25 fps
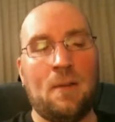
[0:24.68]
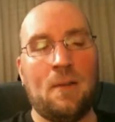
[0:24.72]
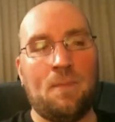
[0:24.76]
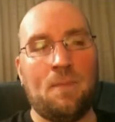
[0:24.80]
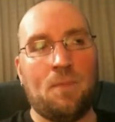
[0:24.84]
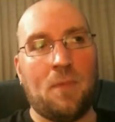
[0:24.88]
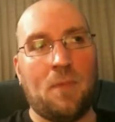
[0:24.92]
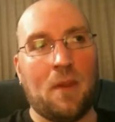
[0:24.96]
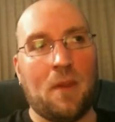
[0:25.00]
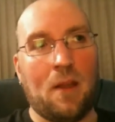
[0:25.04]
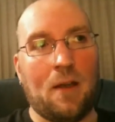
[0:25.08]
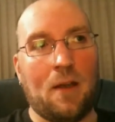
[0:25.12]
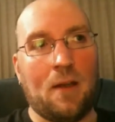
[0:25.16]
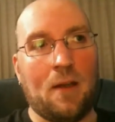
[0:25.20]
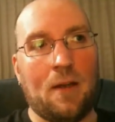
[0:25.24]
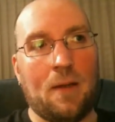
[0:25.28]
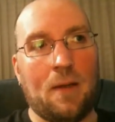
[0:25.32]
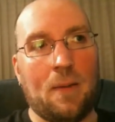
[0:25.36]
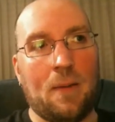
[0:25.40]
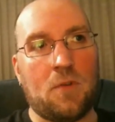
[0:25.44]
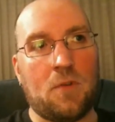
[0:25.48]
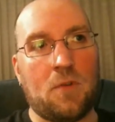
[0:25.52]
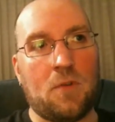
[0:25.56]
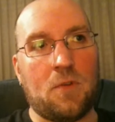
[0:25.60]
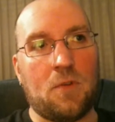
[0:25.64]

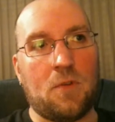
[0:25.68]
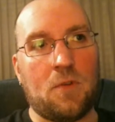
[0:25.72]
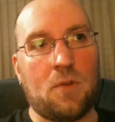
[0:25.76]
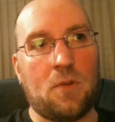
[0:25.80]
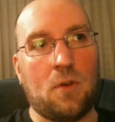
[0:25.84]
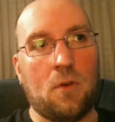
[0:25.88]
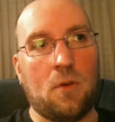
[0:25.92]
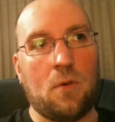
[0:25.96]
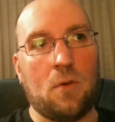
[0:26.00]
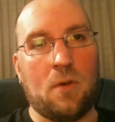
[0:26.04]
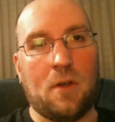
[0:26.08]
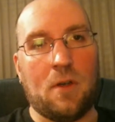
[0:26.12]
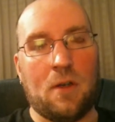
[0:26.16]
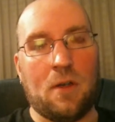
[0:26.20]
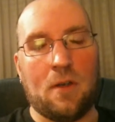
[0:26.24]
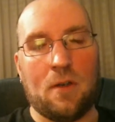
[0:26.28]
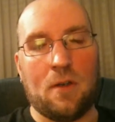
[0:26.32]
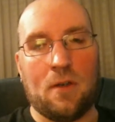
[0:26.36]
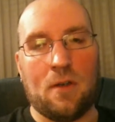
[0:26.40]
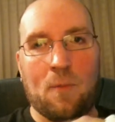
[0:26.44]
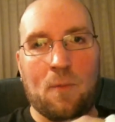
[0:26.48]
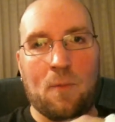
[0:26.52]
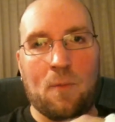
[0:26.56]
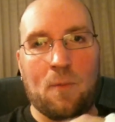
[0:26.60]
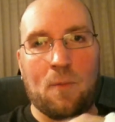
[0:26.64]

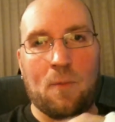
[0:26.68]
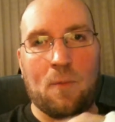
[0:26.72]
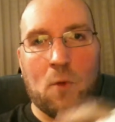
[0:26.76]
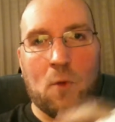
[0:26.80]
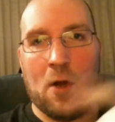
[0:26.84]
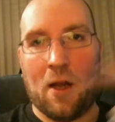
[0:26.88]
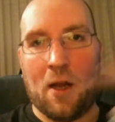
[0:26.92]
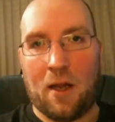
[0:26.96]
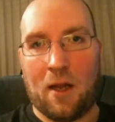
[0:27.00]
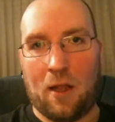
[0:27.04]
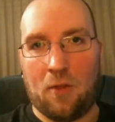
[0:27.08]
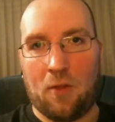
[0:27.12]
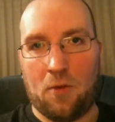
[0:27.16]
And I'm walking